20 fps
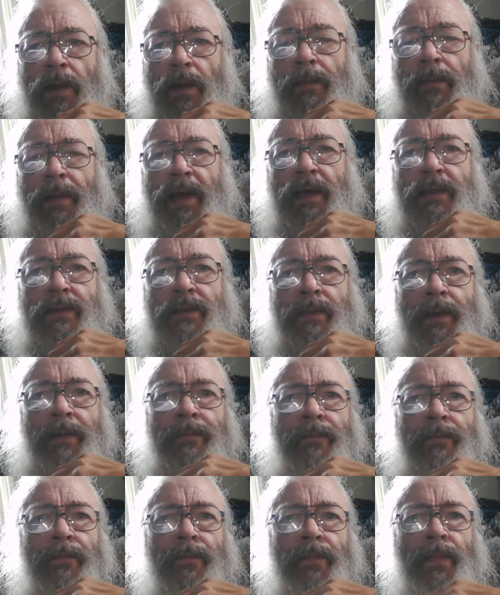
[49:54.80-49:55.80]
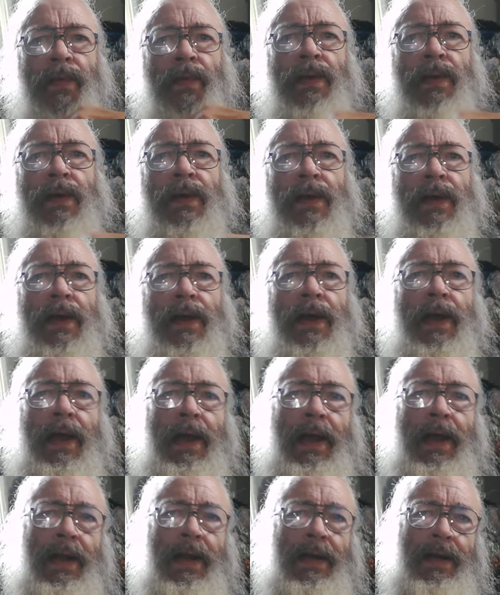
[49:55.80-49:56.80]
the basement.
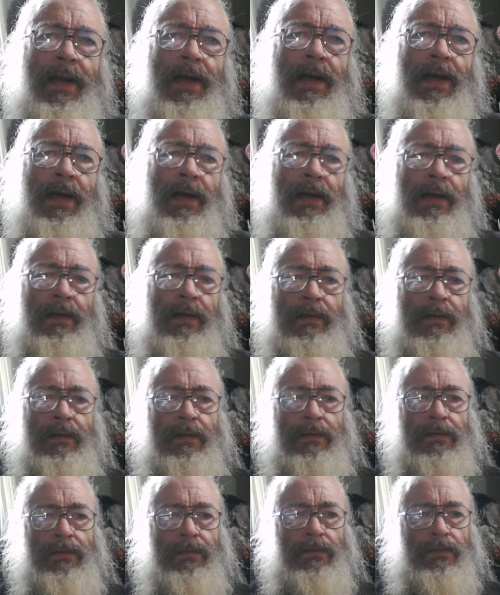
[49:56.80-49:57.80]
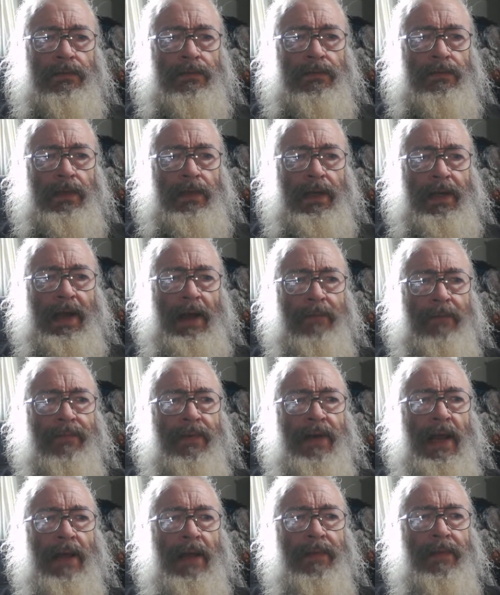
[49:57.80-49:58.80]
And he kept the
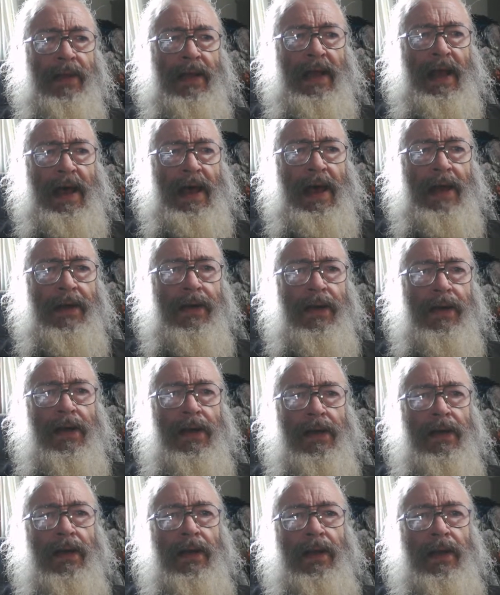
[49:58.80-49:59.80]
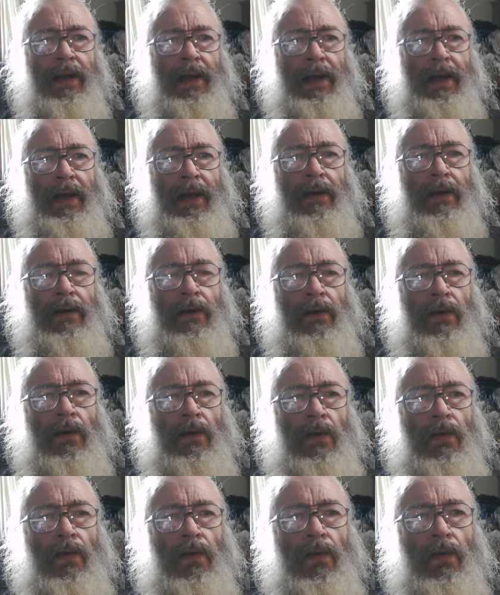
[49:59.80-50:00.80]
name of the cat. and
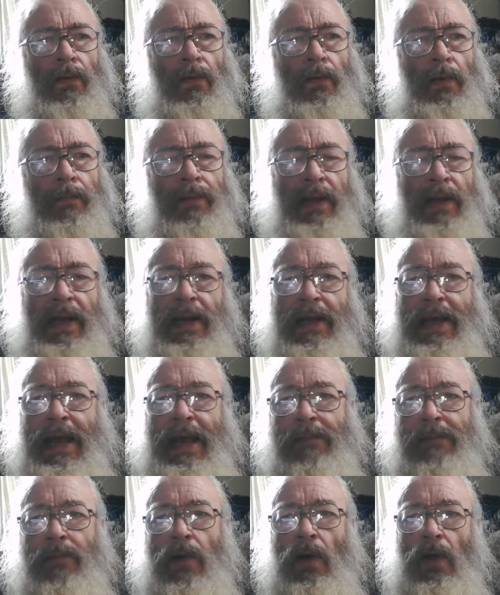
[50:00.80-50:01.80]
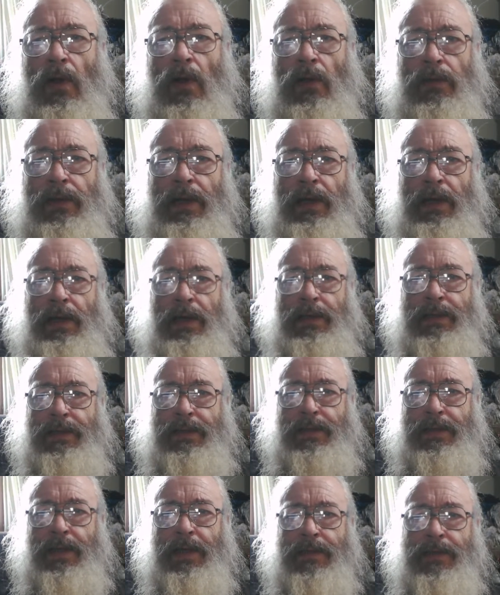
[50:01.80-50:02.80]
we played a game called
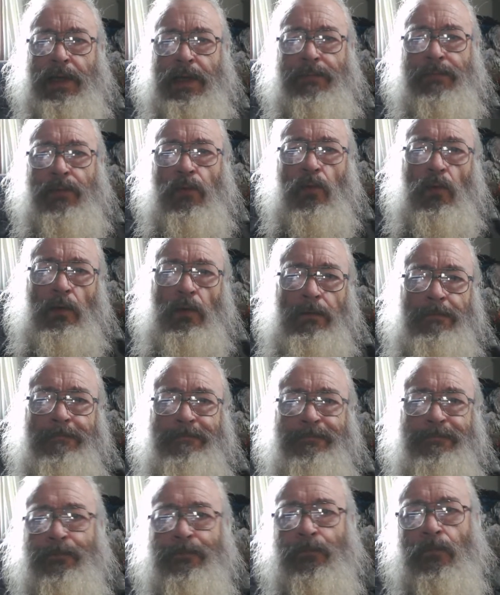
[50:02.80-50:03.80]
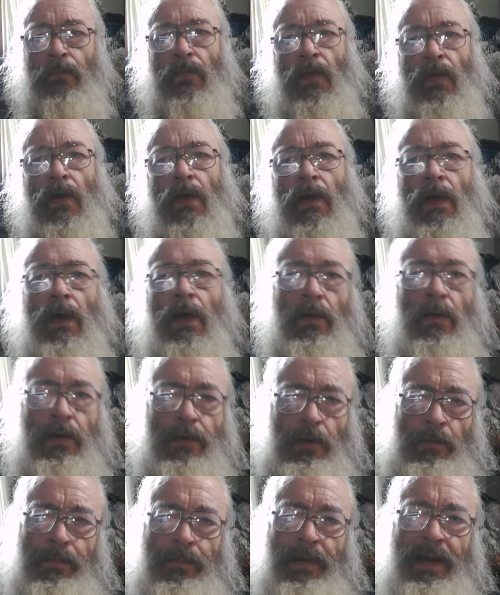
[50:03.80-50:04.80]
TJ Pool. When
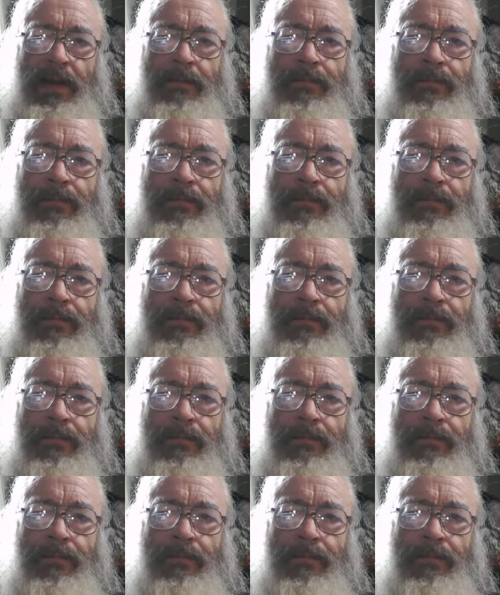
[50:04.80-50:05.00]
you're playing